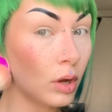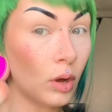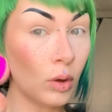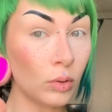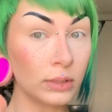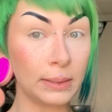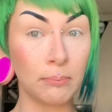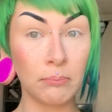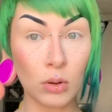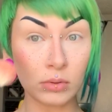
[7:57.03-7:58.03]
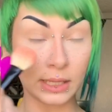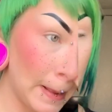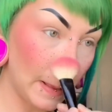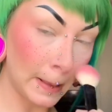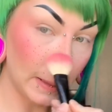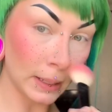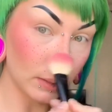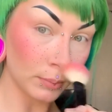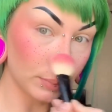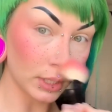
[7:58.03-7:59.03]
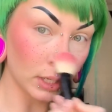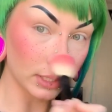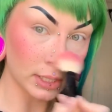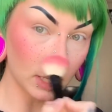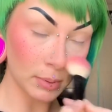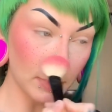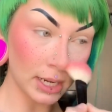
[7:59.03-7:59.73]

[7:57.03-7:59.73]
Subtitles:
Holy moly! And I'm gonna put it on the tip of my